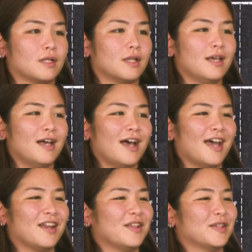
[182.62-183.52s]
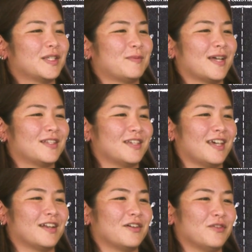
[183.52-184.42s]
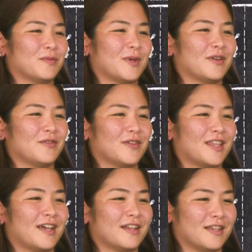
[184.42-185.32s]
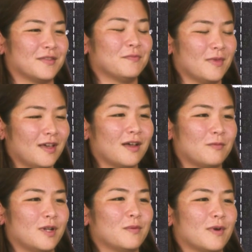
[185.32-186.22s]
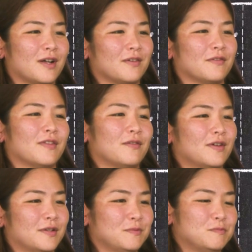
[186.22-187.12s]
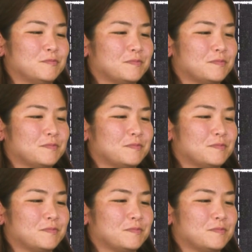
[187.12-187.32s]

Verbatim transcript: and I didn't expect to get a gold medal for that, and I'm really proud of that one.